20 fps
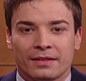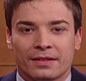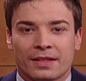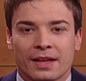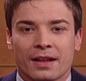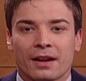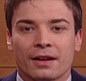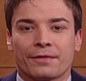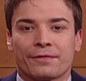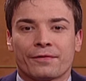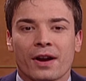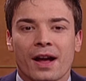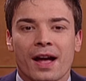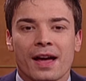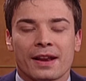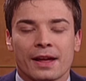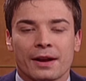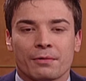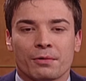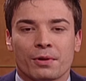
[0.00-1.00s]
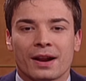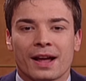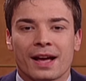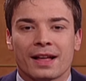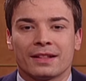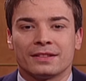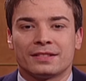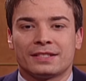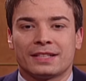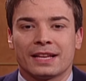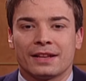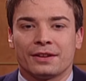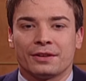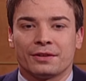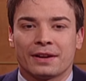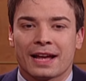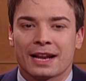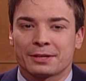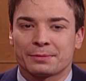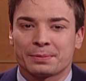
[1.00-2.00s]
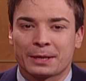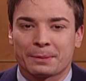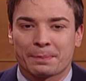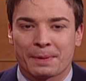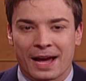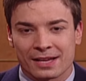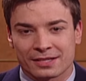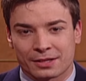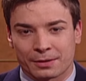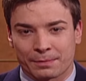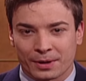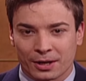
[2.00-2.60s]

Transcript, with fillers: then on Friday, Rhode Island State unanimously passed